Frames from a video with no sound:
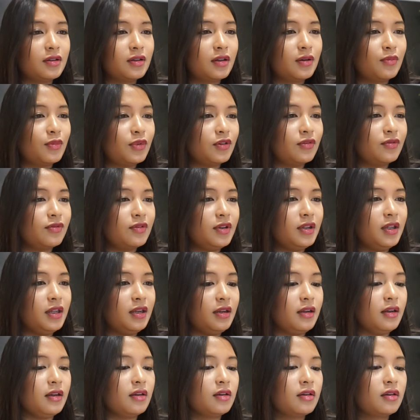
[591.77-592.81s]
some of
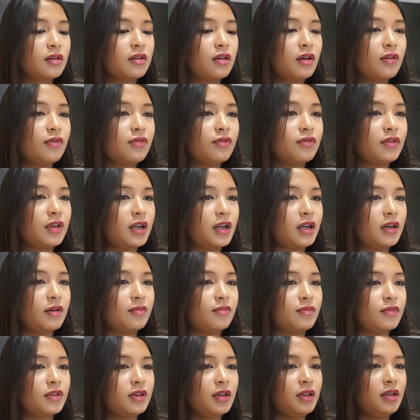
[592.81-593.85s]
the stuff that
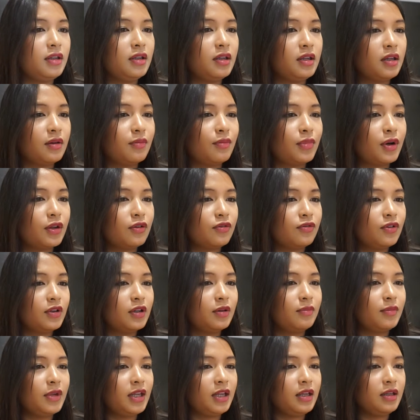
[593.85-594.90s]
I'm thinking about
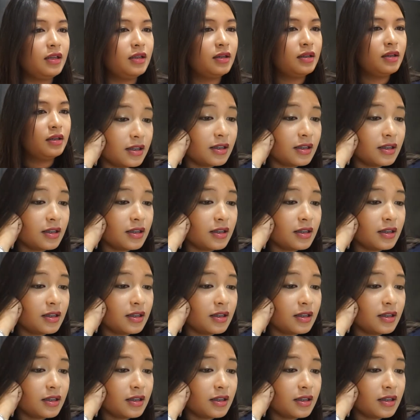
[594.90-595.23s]
filming.